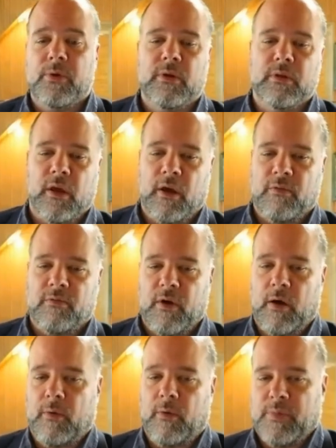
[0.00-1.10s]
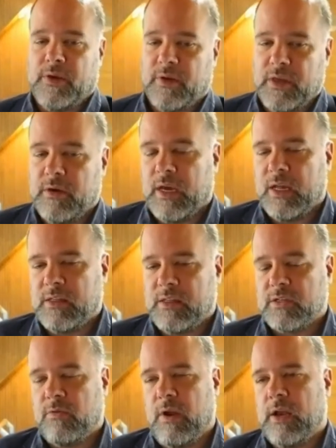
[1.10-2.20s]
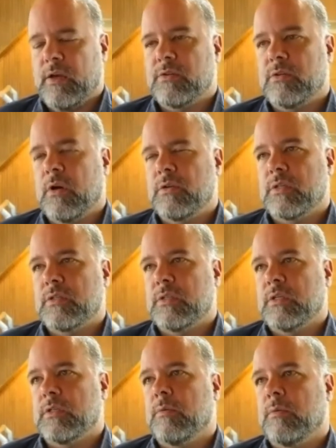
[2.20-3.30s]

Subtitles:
You get this grandiose narcissism.